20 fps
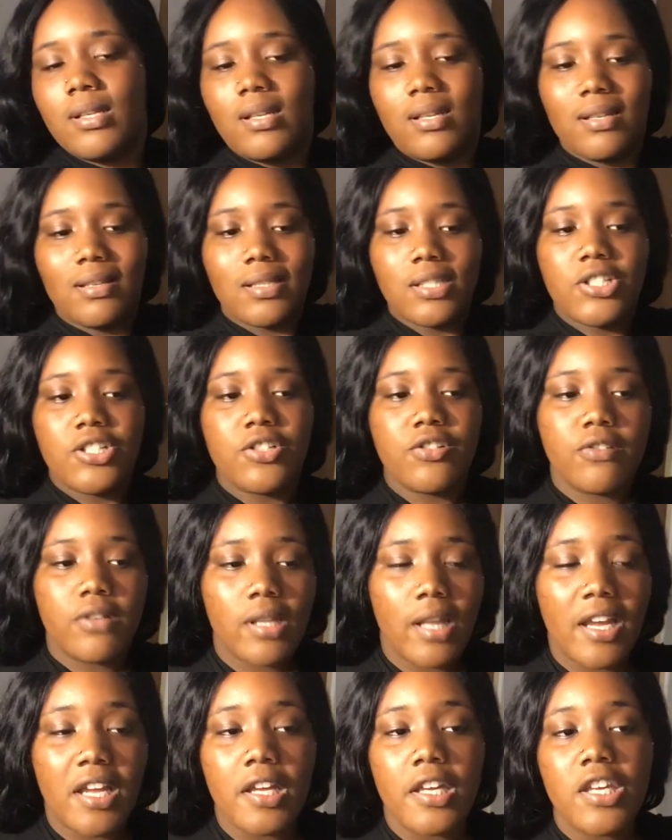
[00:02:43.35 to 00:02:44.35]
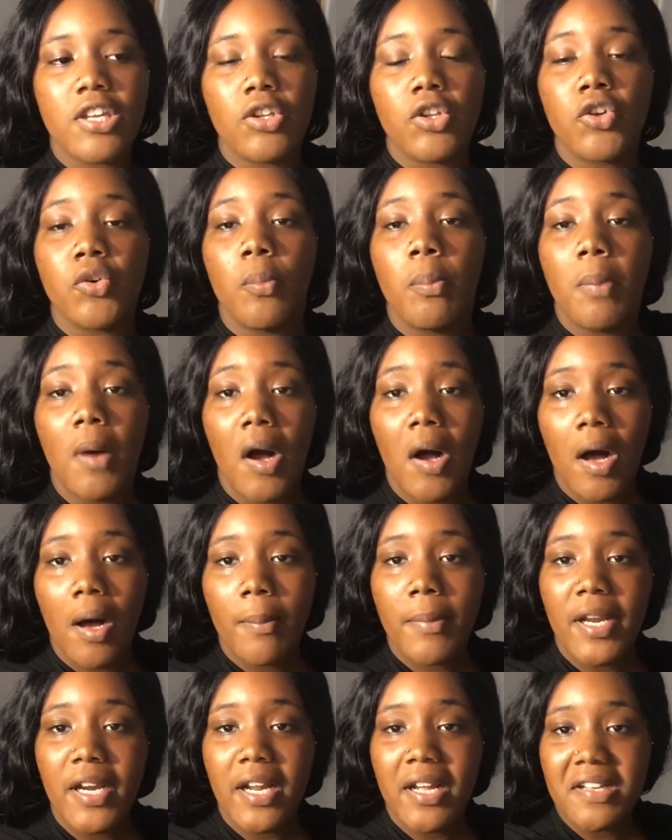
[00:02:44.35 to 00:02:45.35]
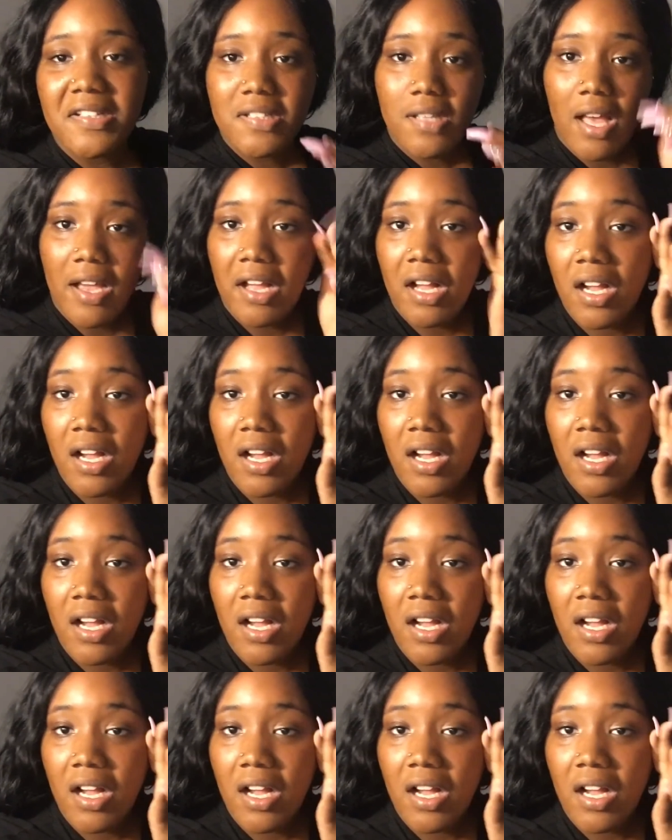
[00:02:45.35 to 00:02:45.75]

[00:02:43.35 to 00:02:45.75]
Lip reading: unless you're doing like a cute little bob and it has like